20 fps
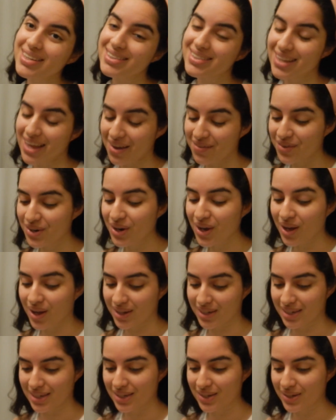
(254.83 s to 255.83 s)
Never
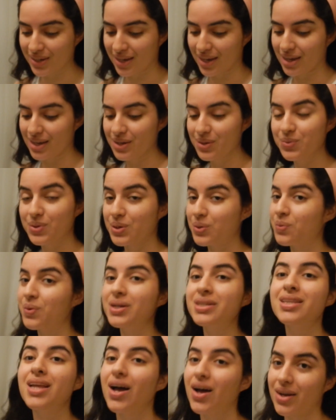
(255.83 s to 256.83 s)
ugly, okay? We don't
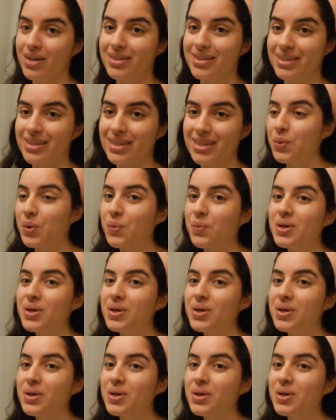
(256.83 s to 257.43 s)
want ugly, we